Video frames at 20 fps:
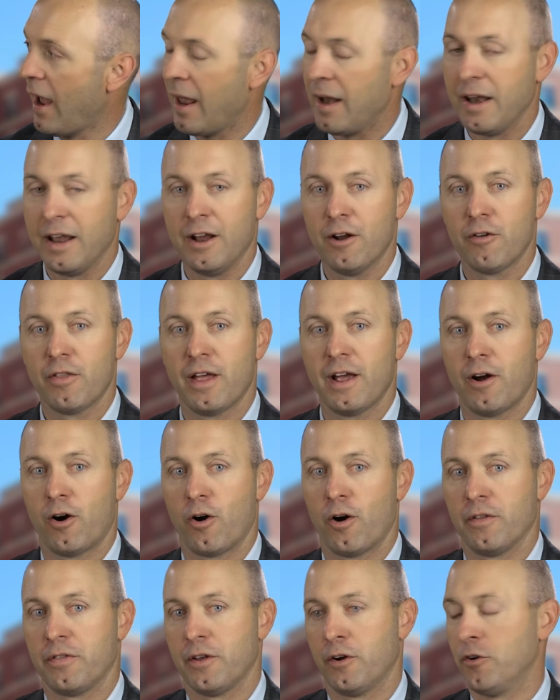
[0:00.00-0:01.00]
And here they
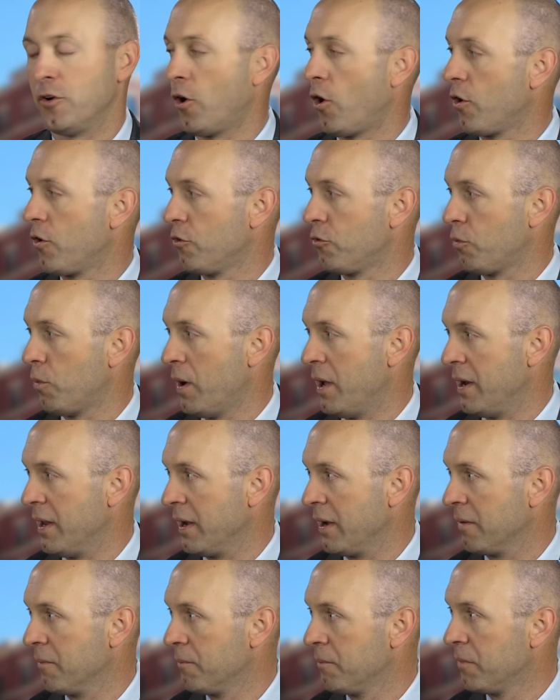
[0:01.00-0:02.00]
are at their daughter's
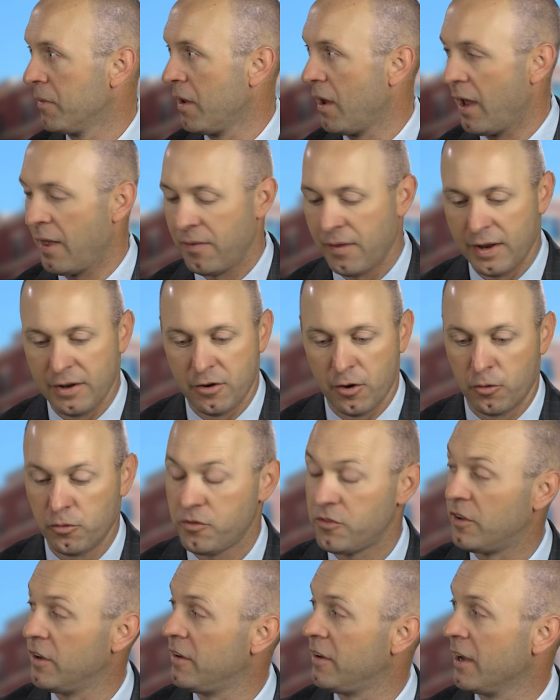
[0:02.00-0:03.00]
wedding, and they
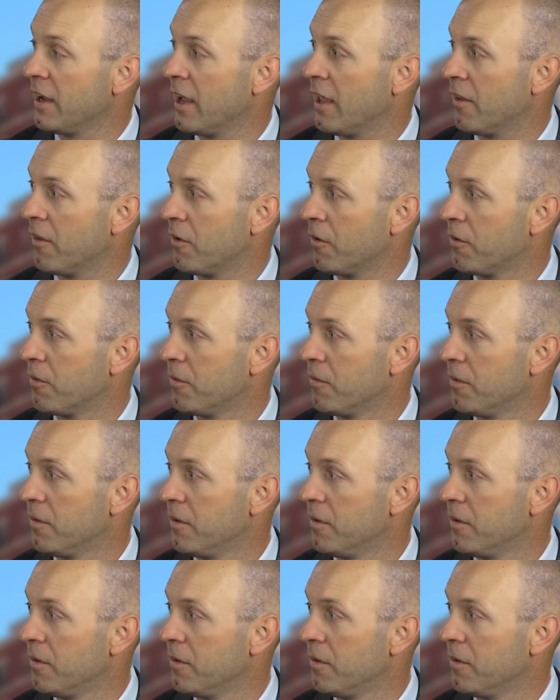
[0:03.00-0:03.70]
don't sit together.